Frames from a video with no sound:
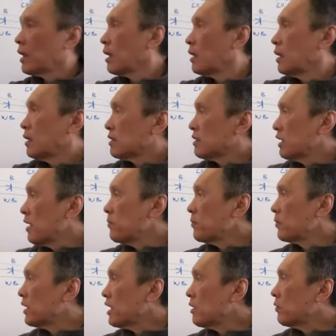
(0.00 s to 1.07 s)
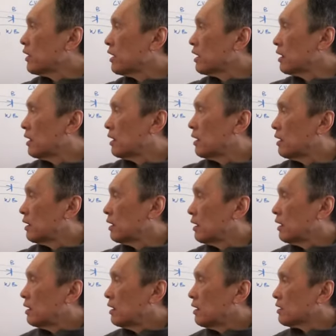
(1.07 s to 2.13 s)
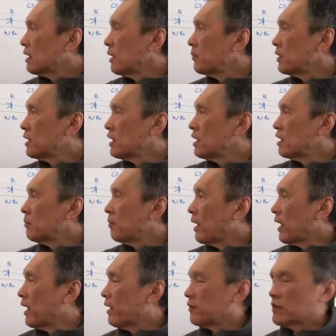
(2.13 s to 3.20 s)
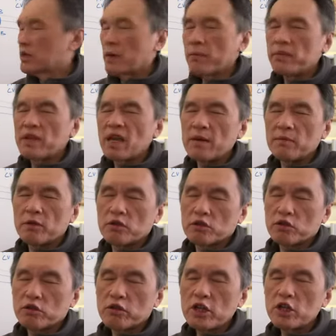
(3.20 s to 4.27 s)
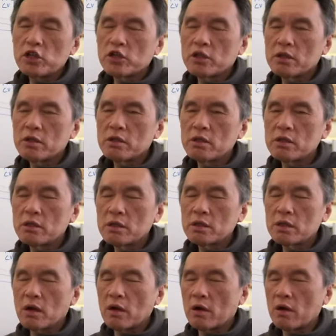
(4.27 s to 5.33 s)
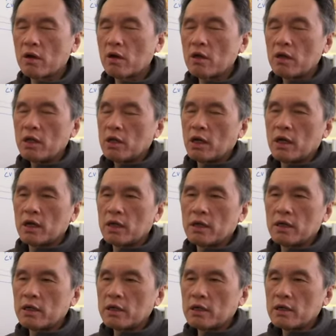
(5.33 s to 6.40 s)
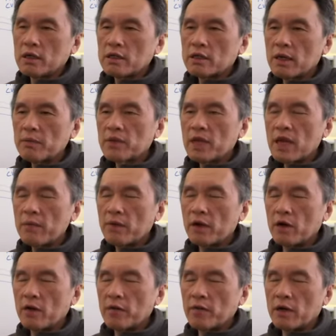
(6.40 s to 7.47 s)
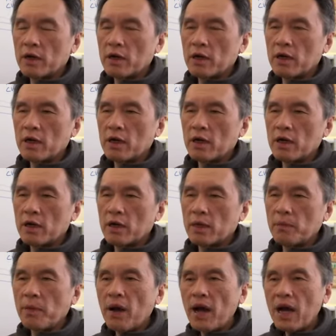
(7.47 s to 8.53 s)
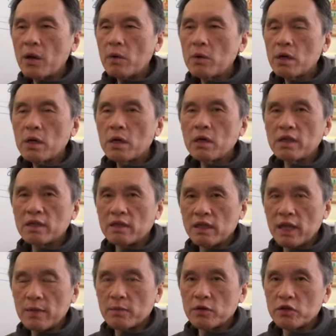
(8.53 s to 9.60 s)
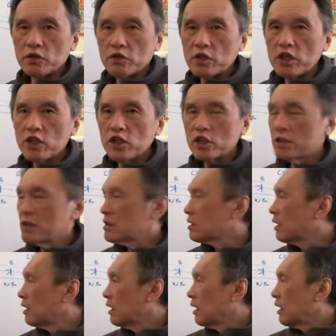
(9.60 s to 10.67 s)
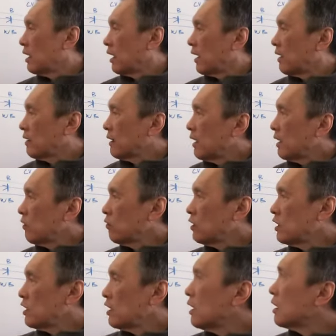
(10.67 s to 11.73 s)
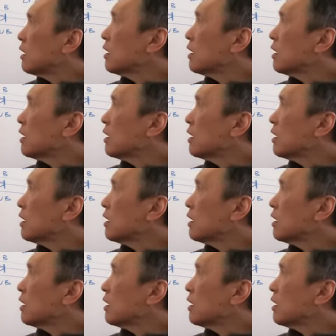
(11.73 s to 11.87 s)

Same thing with here. Somebody might have some demonstrations or some type of power in demonstrations, and they are only here.